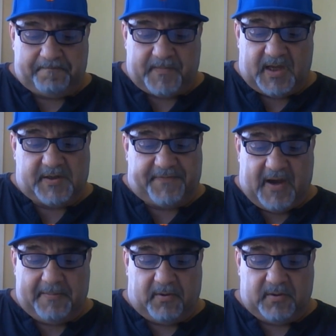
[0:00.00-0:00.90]
Each
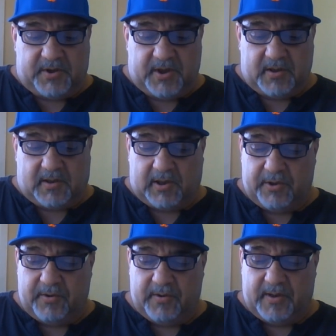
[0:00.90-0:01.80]
fable should
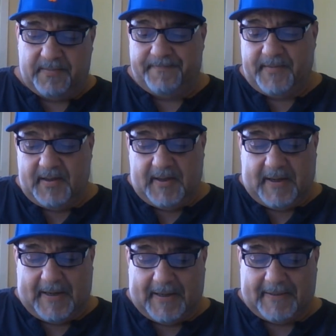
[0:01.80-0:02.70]
include
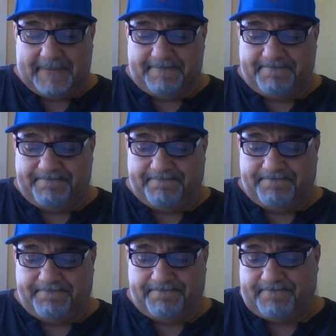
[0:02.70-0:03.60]
um,
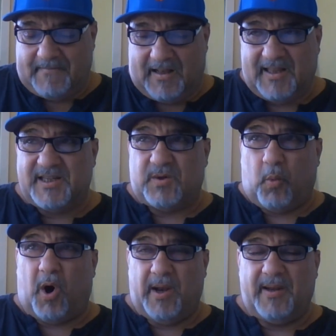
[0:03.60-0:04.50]
at least
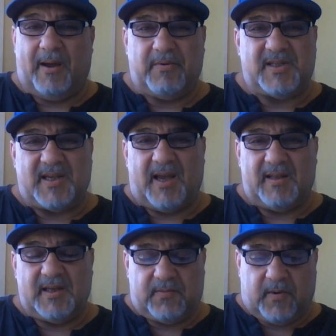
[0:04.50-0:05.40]
one, I would say, at
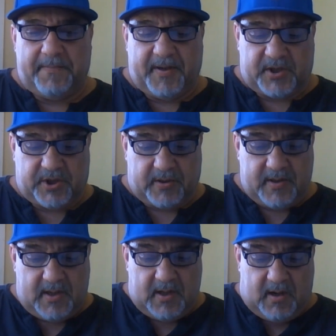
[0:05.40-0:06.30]
least one picture.
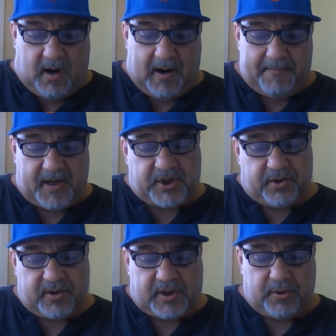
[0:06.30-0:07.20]
All right, make
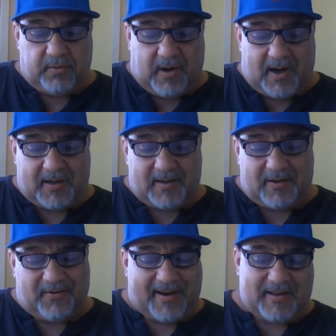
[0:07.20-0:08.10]
sure to
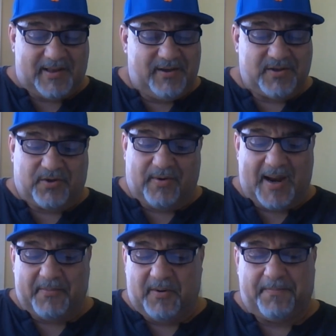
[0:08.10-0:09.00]
correctly use
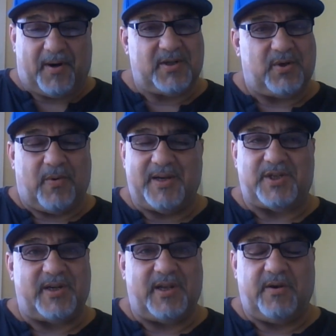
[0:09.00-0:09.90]
grammar and
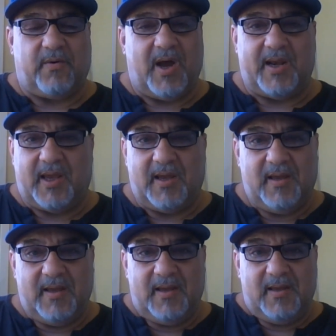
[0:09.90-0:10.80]
punctuation in your writing,
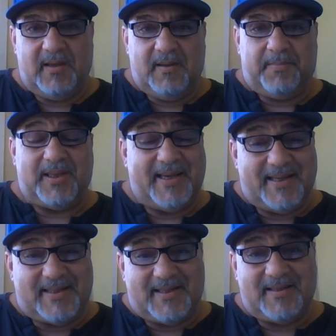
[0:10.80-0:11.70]

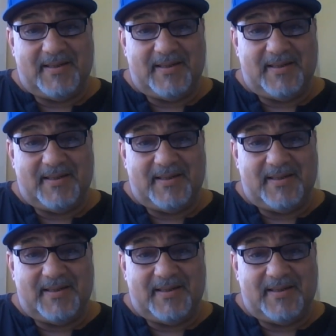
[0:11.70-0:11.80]
please.